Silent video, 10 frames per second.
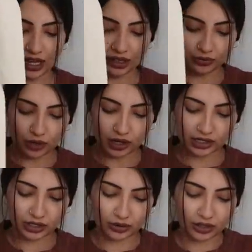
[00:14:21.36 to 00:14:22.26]
and
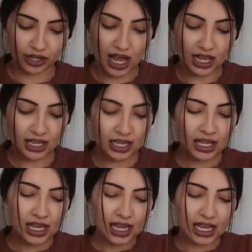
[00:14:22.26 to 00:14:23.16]
Aurora. So they're not
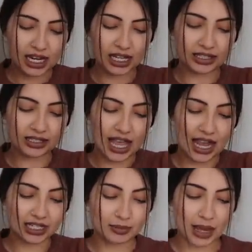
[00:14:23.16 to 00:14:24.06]
an
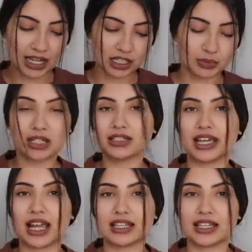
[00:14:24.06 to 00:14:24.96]
exact match, because
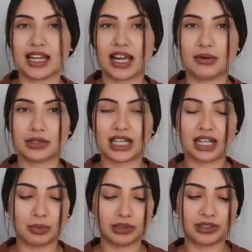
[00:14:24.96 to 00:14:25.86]
like I said, I wasn't
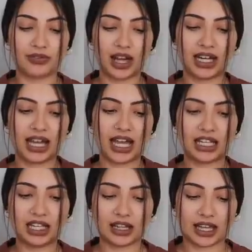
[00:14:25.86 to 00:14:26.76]
able to find
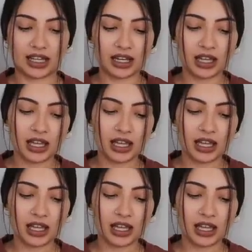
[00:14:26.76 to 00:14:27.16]
any like